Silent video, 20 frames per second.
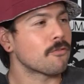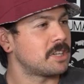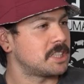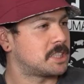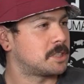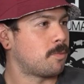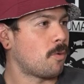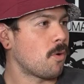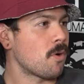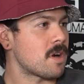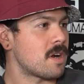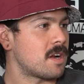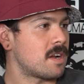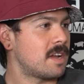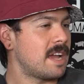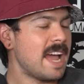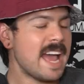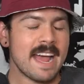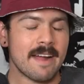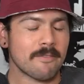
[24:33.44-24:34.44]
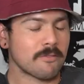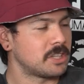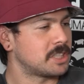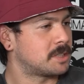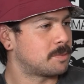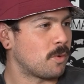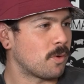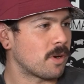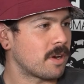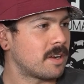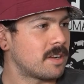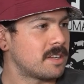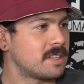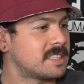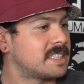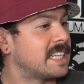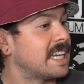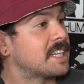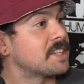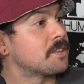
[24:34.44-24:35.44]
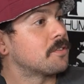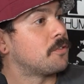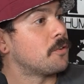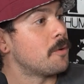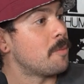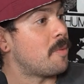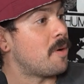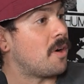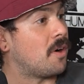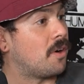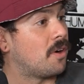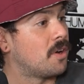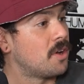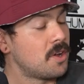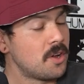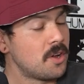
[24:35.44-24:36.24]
sport. Every sport. Take it to football.